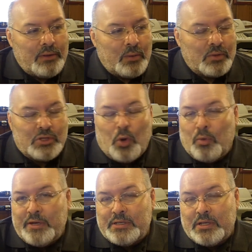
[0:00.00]
There was no
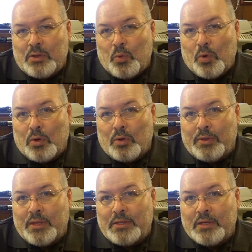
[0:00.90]
reason in the
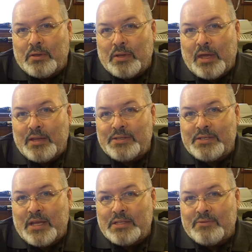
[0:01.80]
world that the United
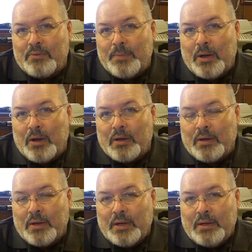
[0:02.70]
States of
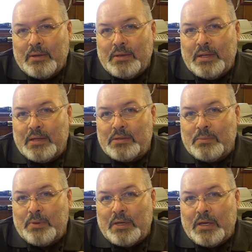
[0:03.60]
America needed
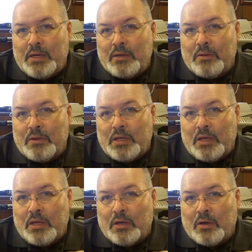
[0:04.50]
to be in
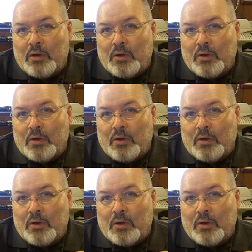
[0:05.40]
the